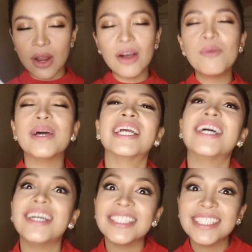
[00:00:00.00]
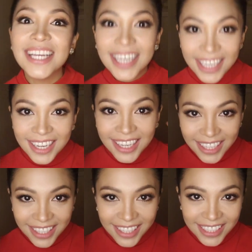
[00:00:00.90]
Oh my gosh.
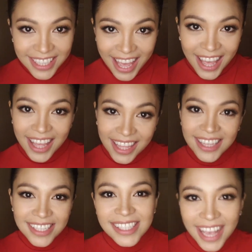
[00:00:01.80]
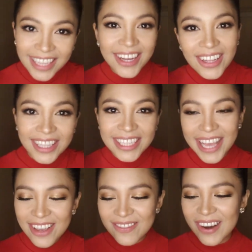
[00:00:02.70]
Yes, I got the
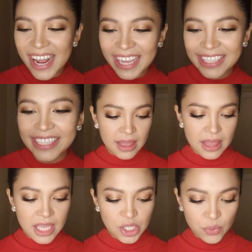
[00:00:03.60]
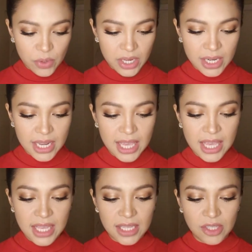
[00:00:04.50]
name right. This one
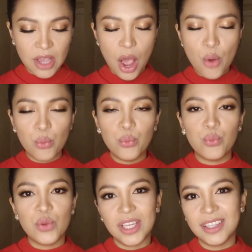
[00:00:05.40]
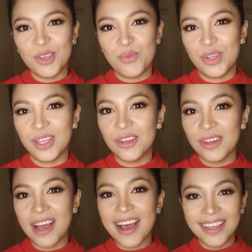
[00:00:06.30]
is a really, really good
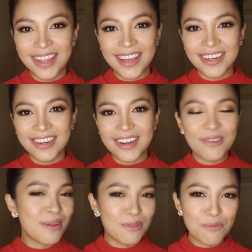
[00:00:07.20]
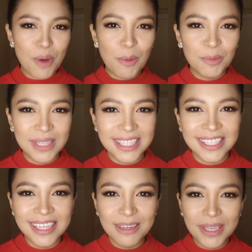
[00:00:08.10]
highlighter. You've probably
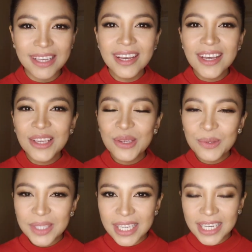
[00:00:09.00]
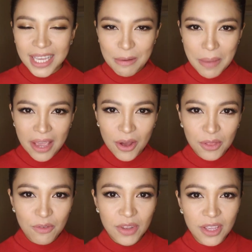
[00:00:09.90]
seen me use it in my
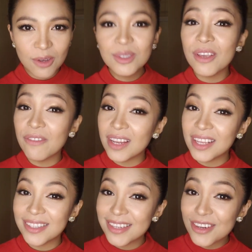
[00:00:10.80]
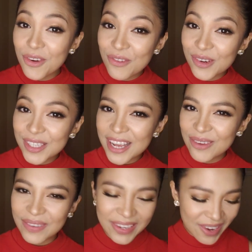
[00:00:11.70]
other videos if it isn't your first
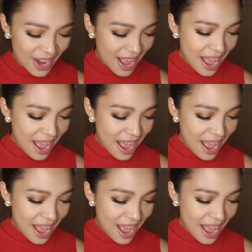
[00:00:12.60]
time here.